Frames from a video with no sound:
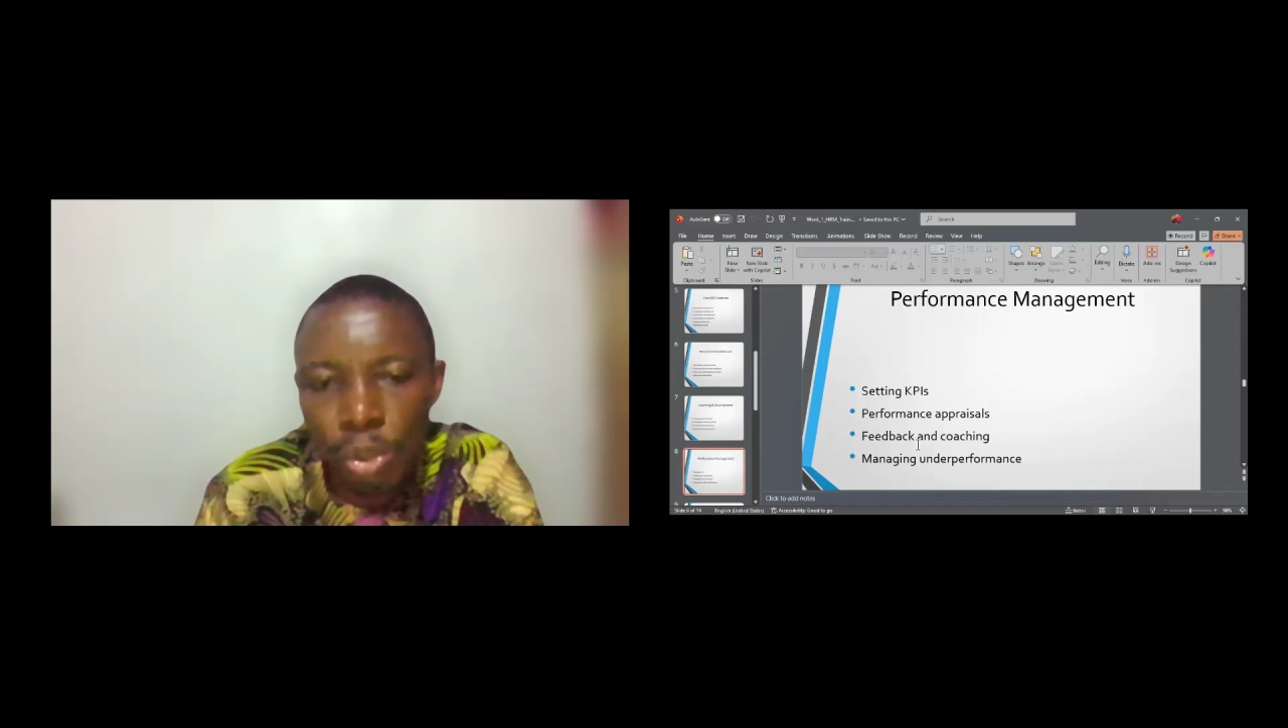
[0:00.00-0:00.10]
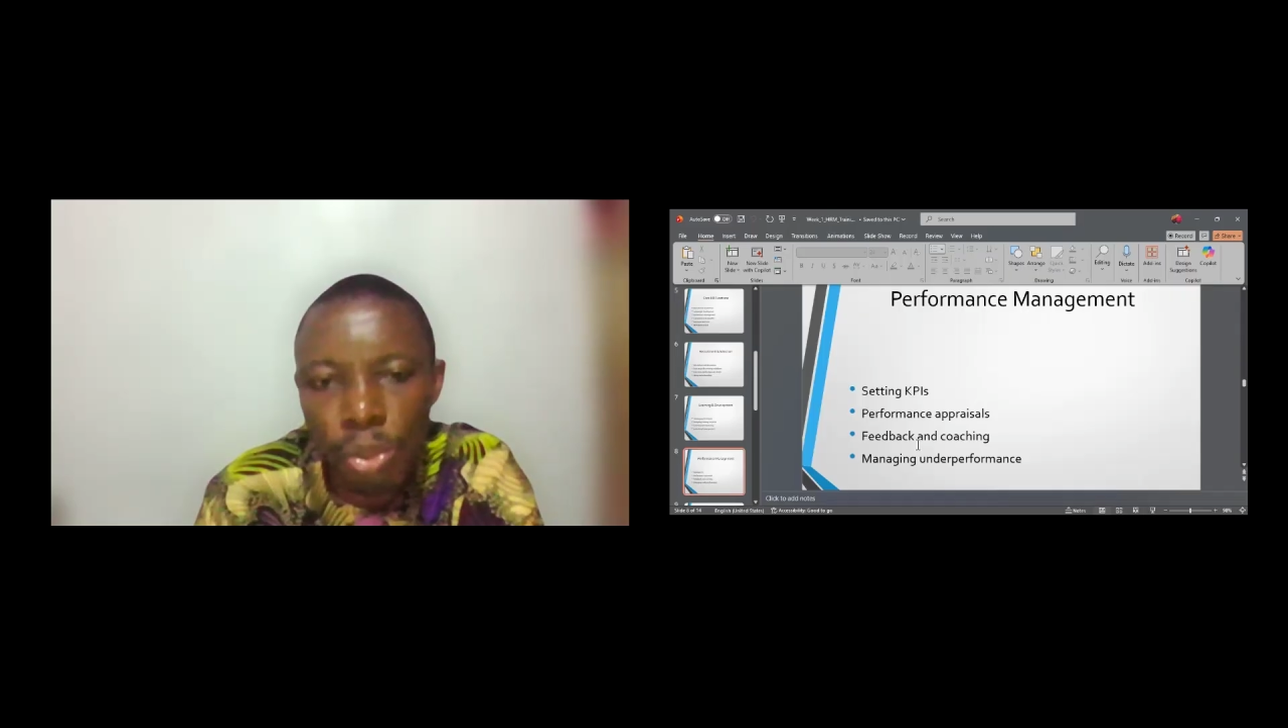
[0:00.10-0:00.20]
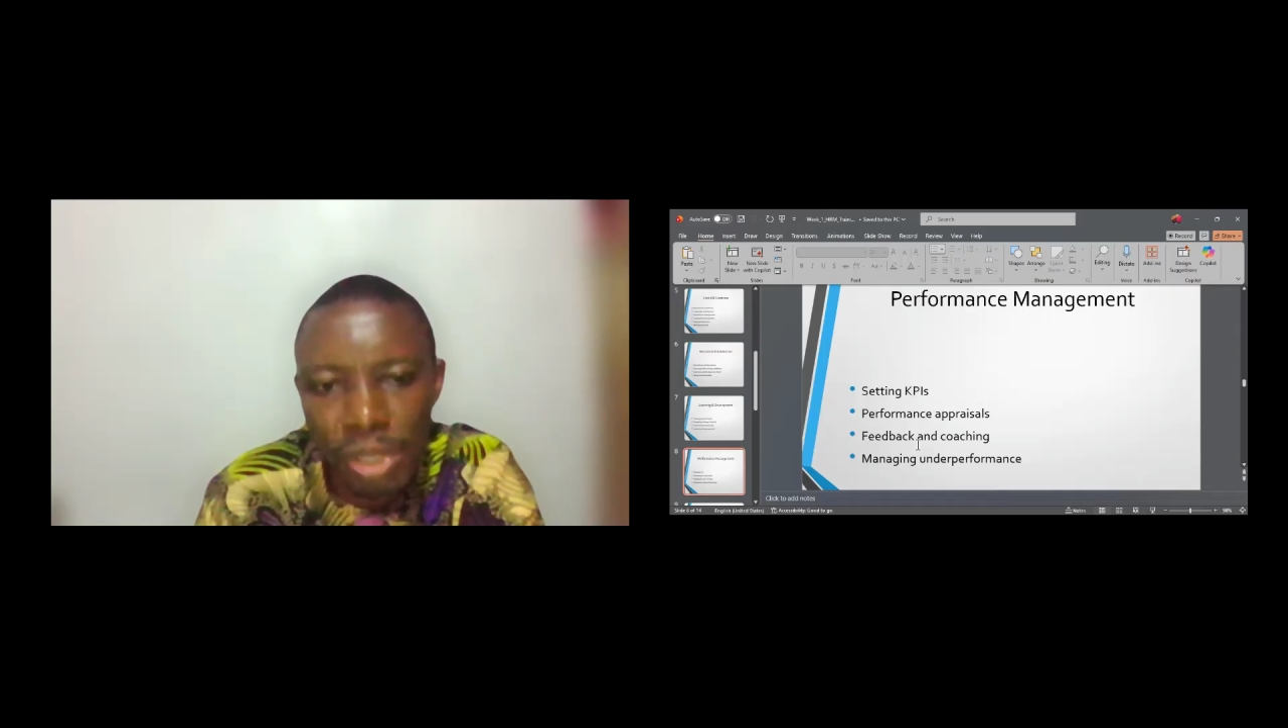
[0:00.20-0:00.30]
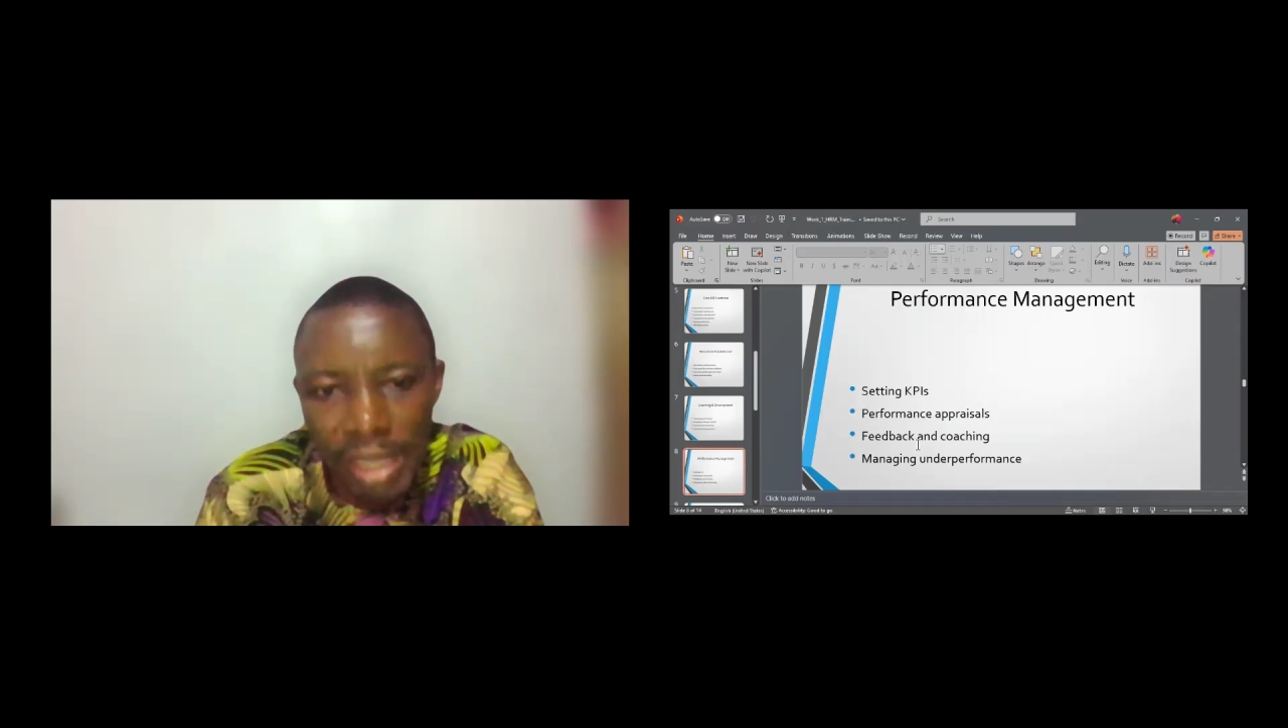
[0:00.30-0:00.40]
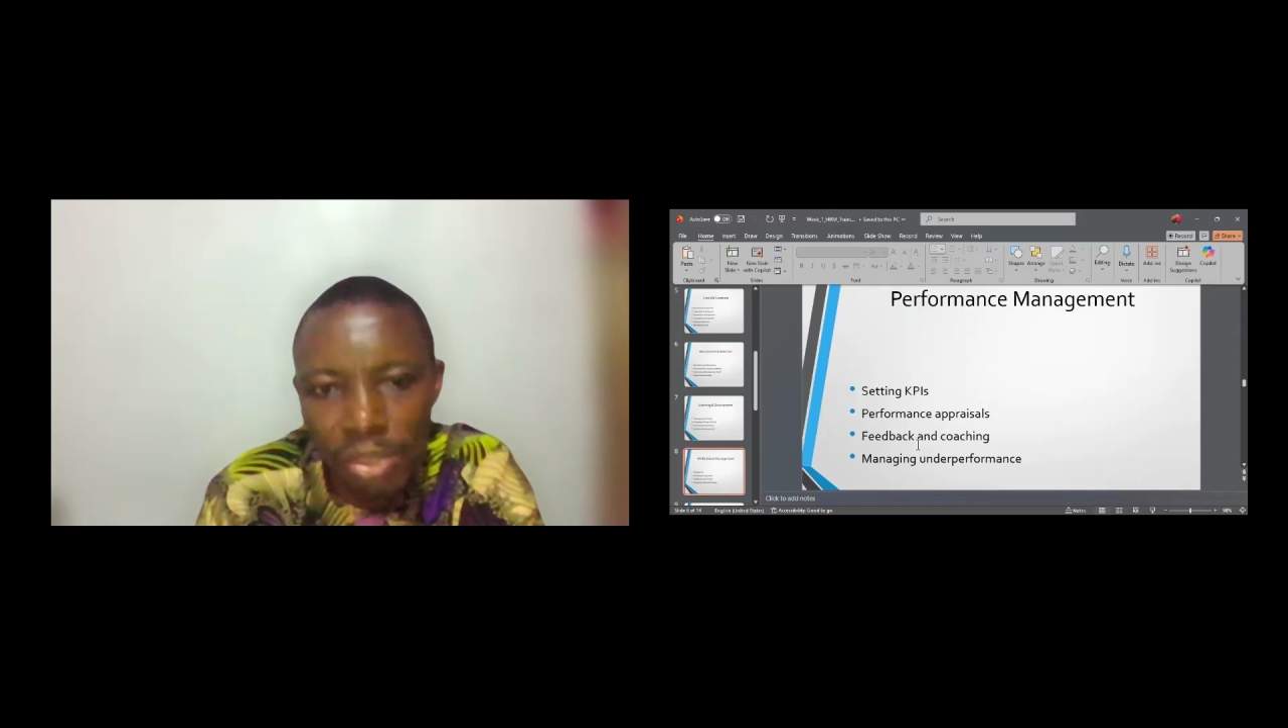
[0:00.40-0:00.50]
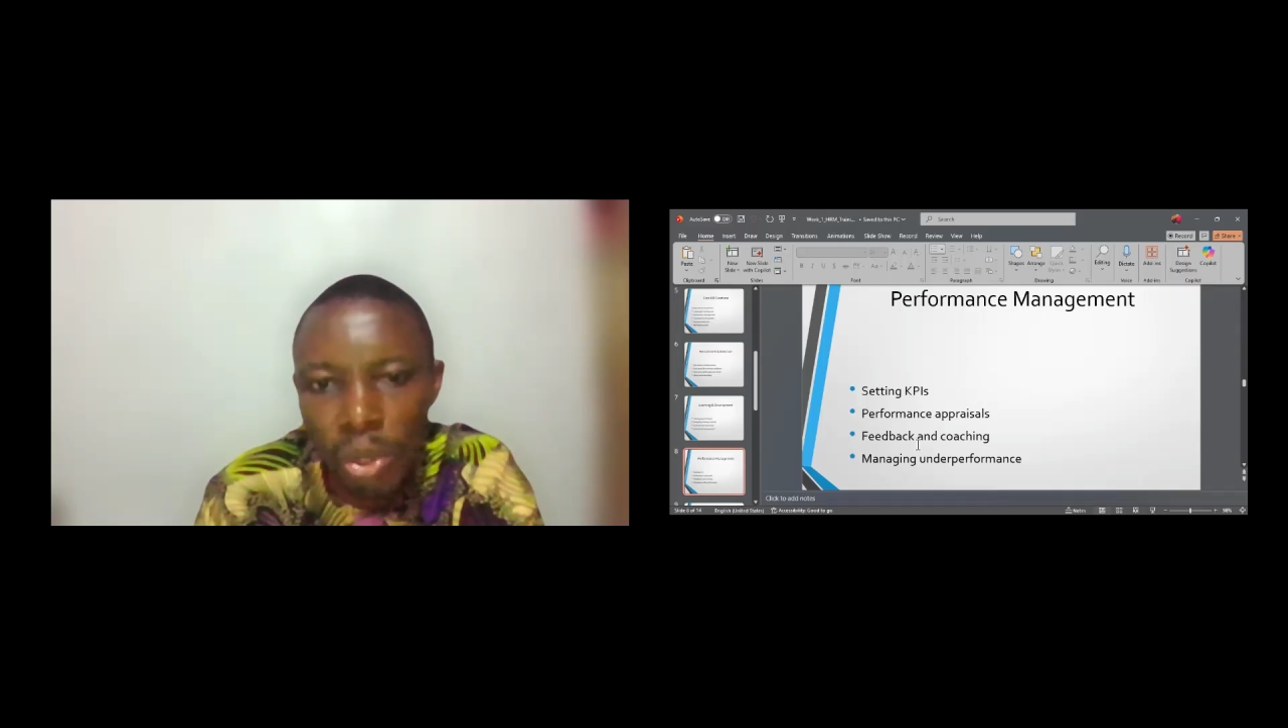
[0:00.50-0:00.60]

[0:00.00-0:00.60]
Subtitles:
So you set